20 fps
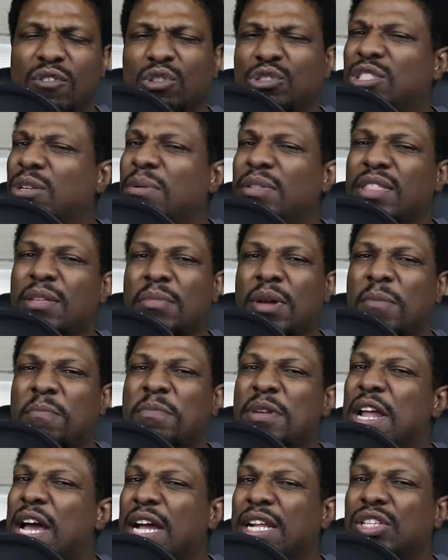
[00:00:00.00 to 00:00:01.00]
some of them
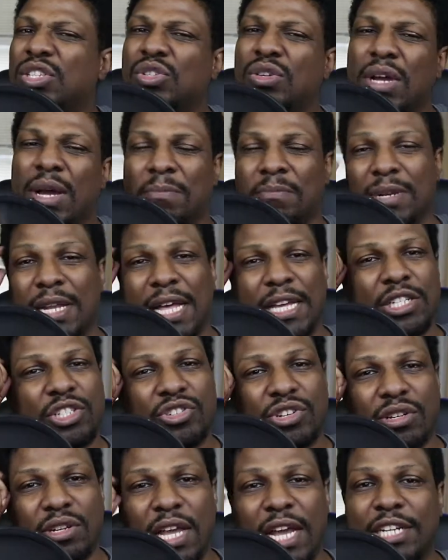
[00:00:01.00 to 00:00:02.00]
I'm
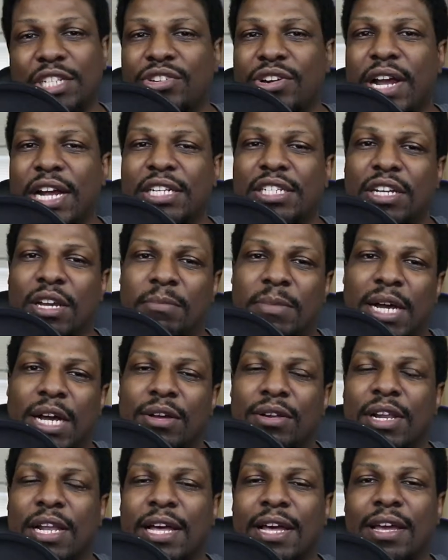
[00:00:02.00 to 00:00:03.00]
head scratching
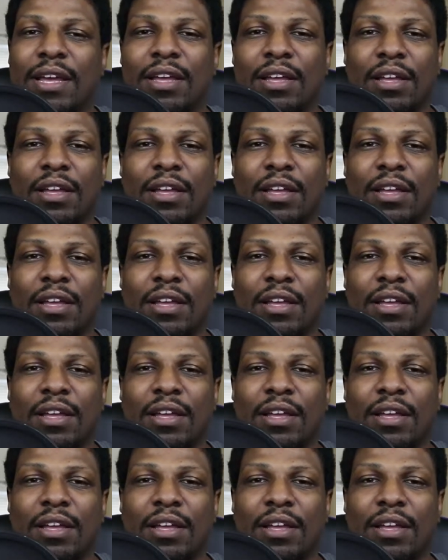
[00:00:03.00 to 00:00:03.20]
about, like,